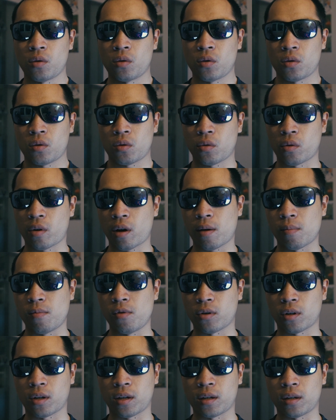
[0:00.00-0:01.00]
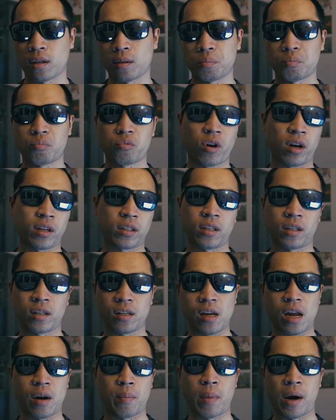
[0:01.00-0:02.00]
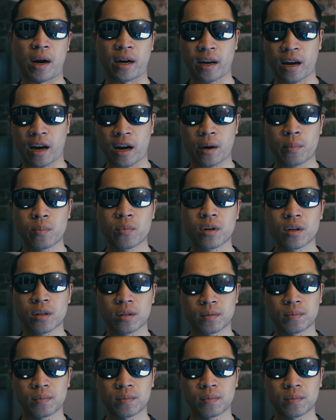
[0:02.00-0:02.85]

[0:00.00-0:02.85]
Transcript: So now I'm looking practically at my camera.